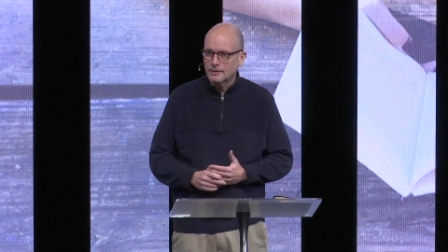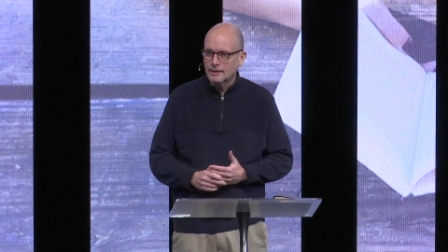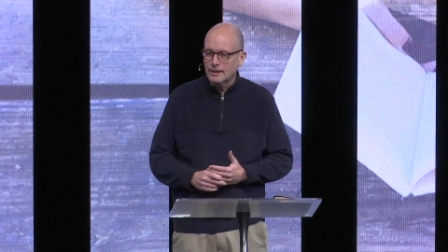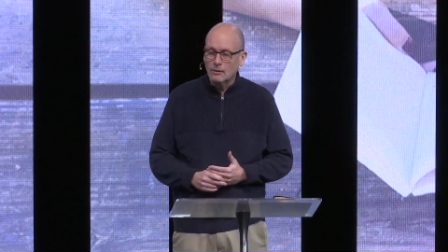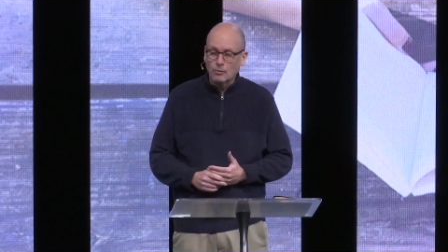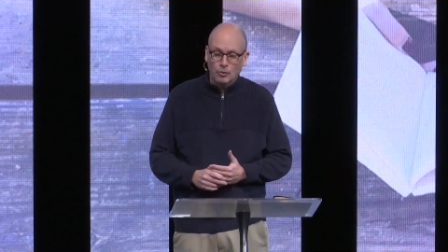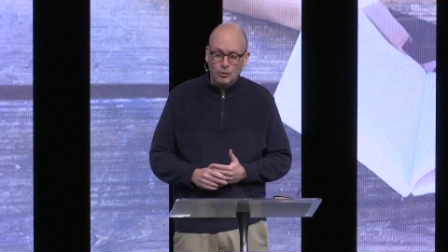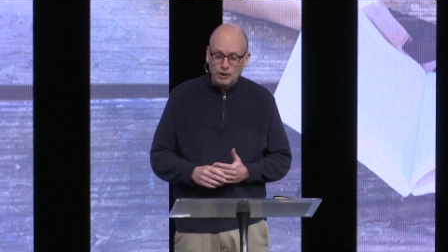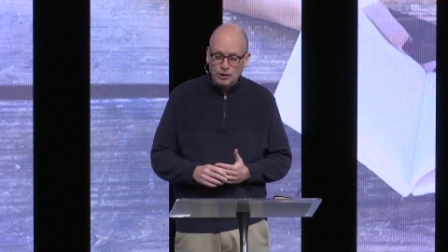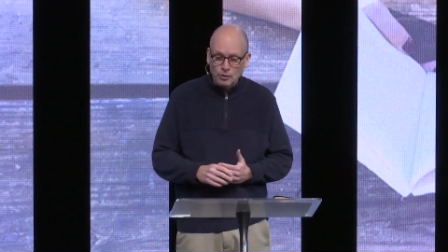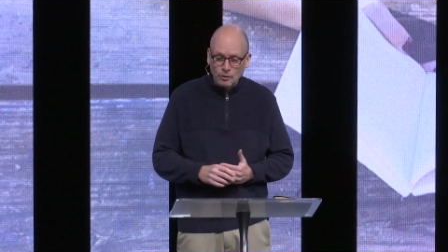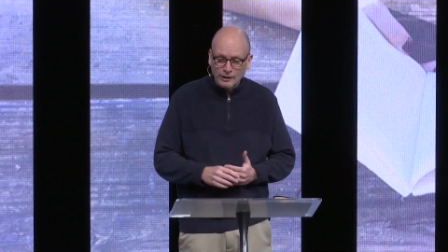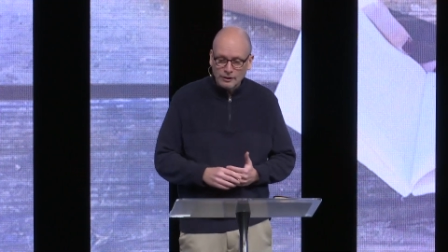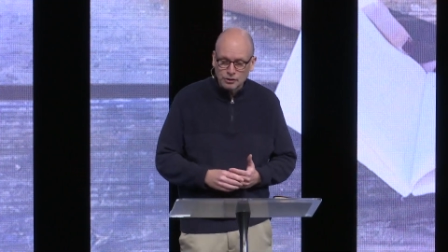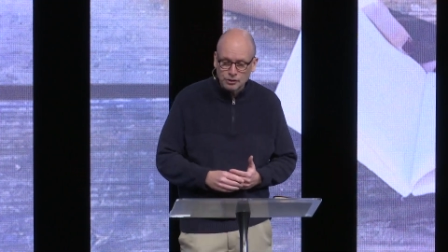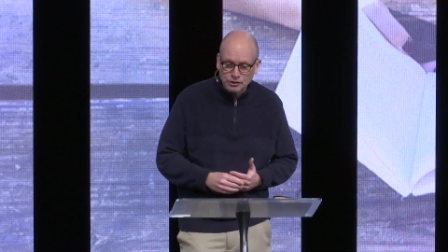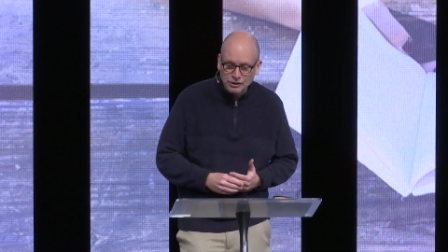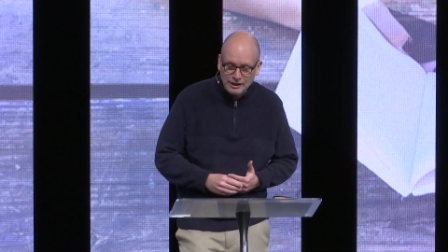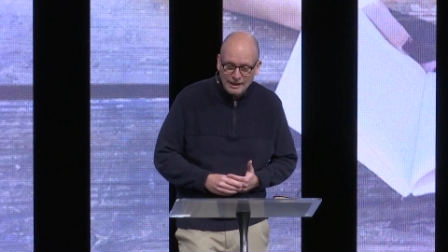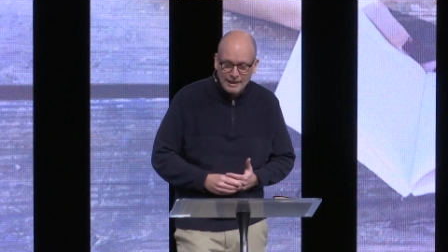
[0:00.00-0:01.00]
And when you
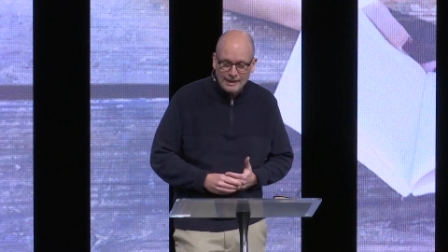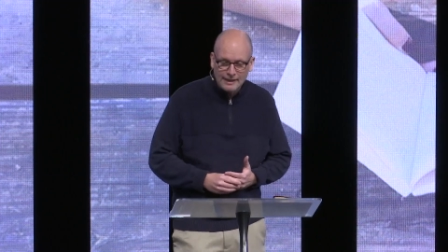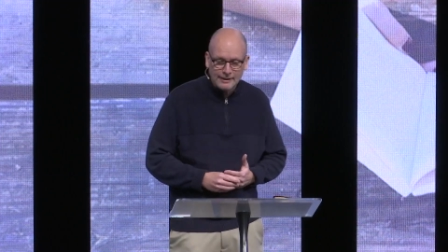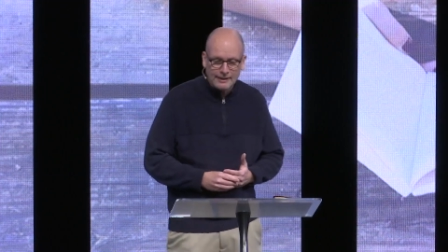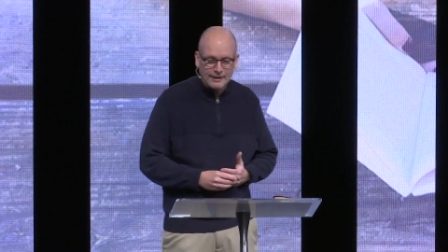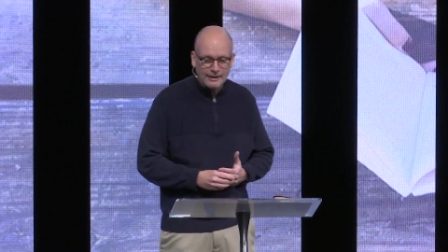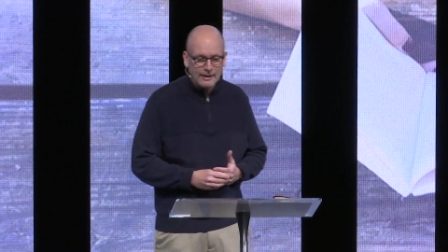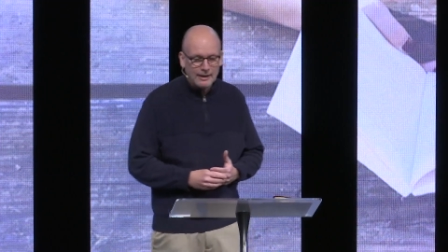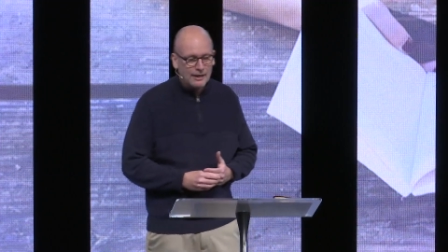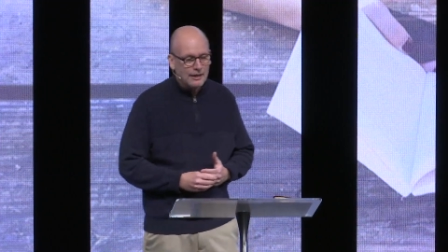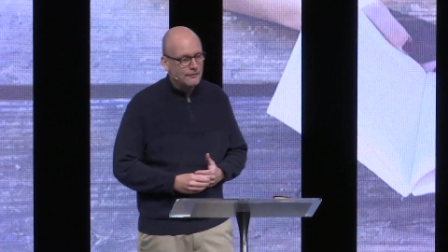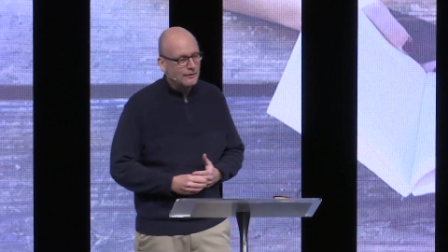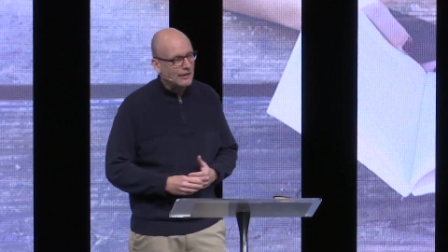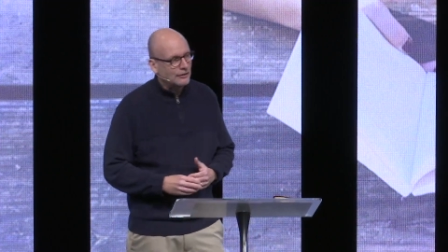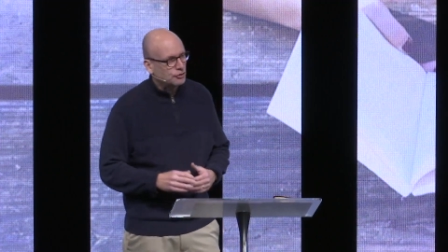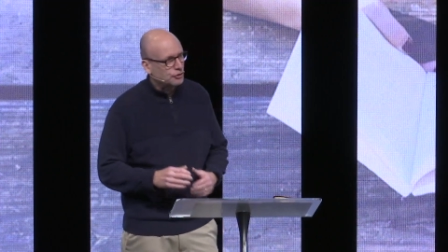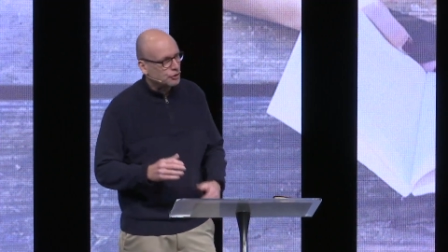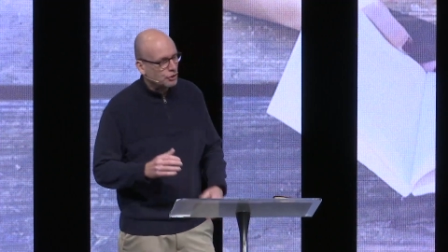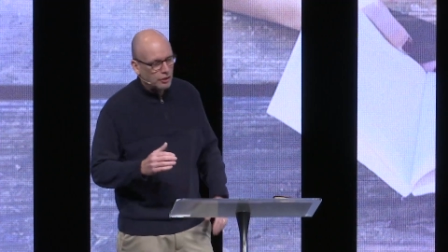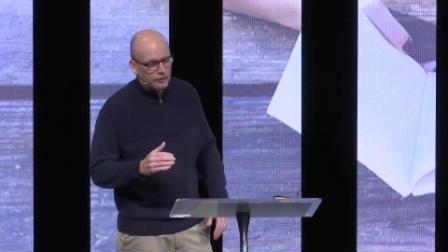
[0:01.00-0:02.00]
understand that,
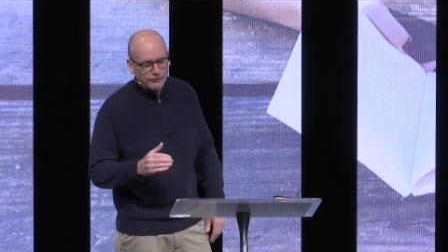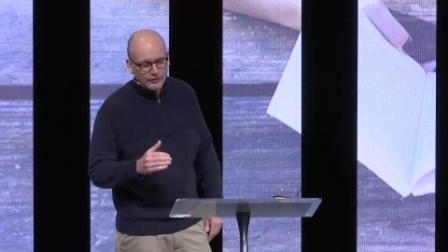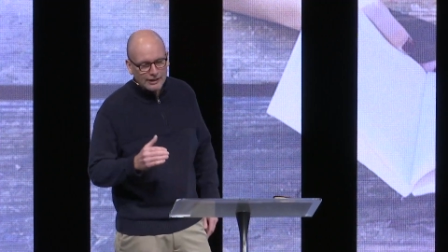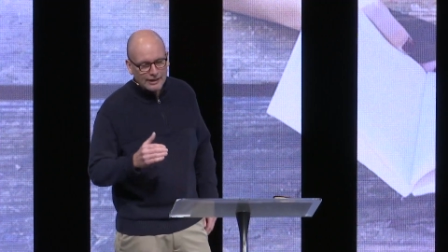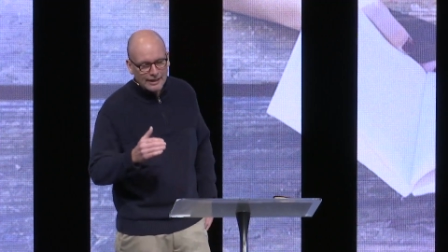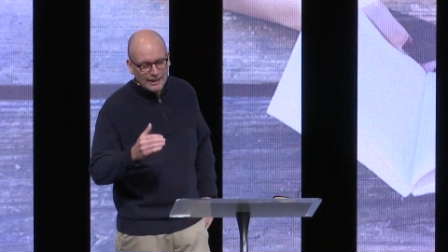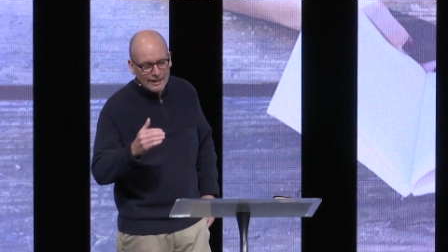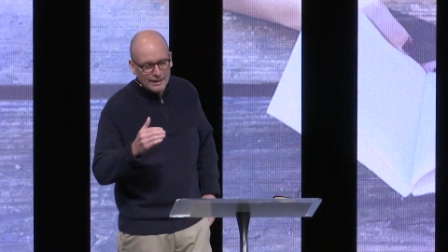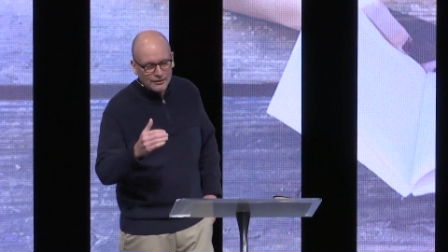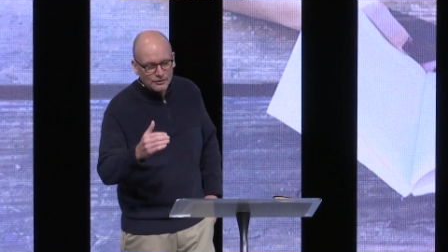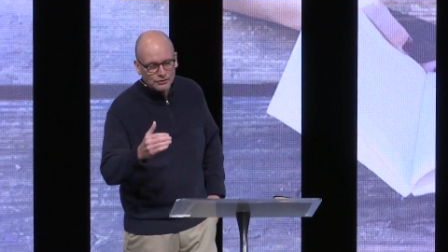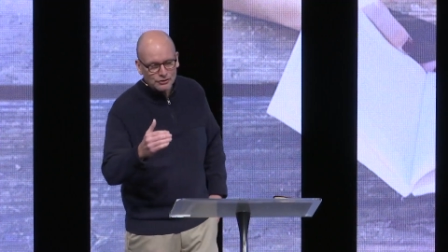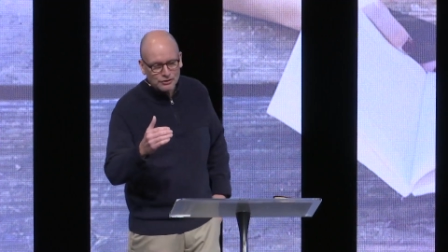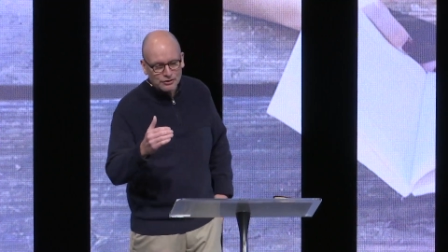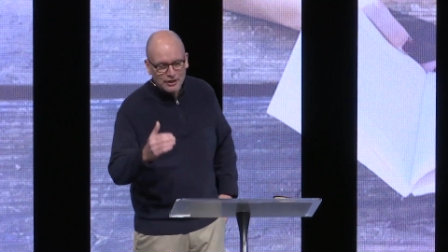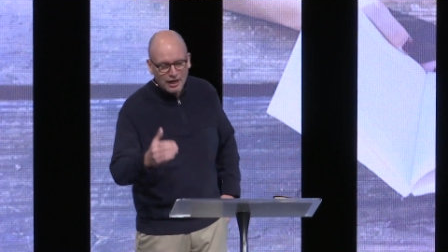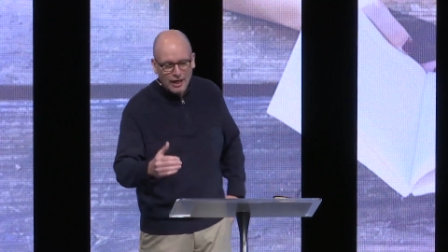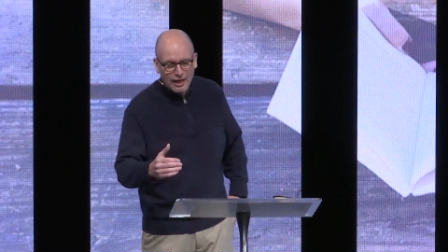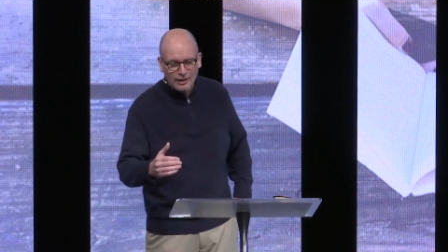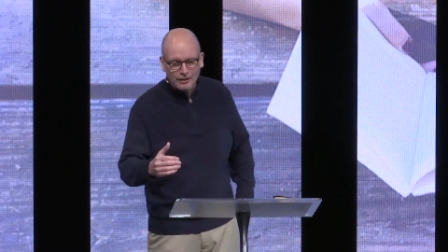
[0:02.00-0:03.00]
that serving is
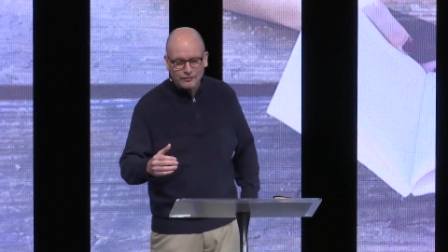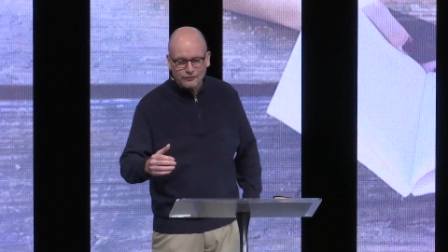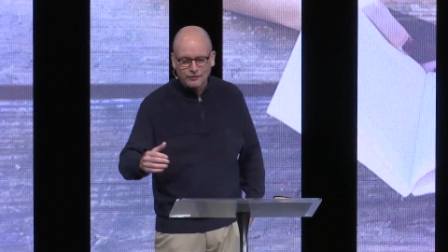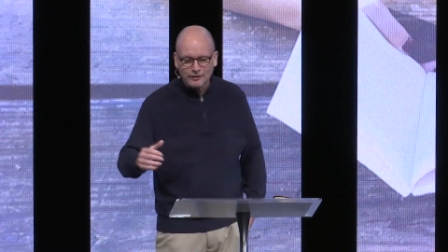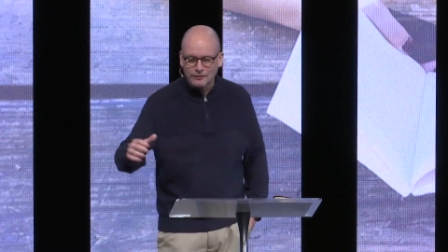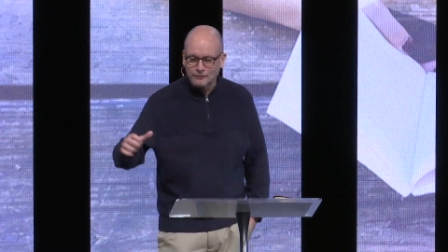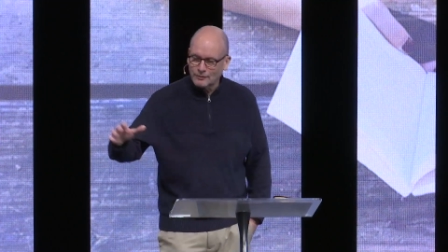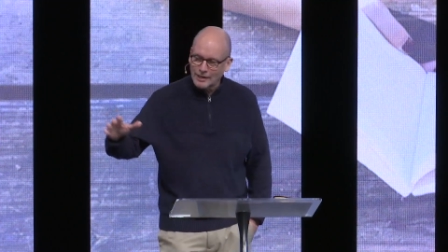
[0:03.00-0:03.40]
doctrine,